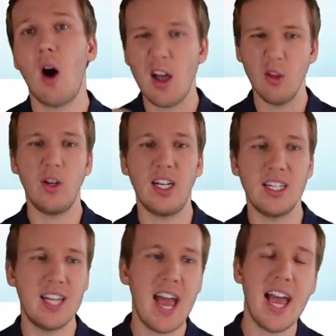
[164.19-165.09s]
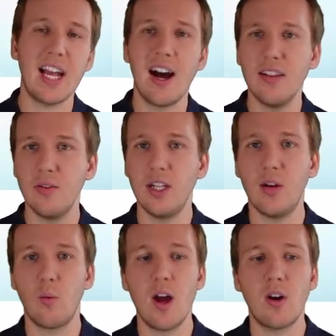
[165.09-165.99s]
unloading a tank, unloading
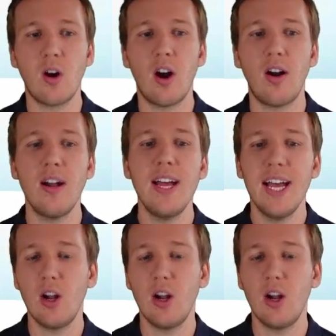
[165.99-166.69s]
a rail car.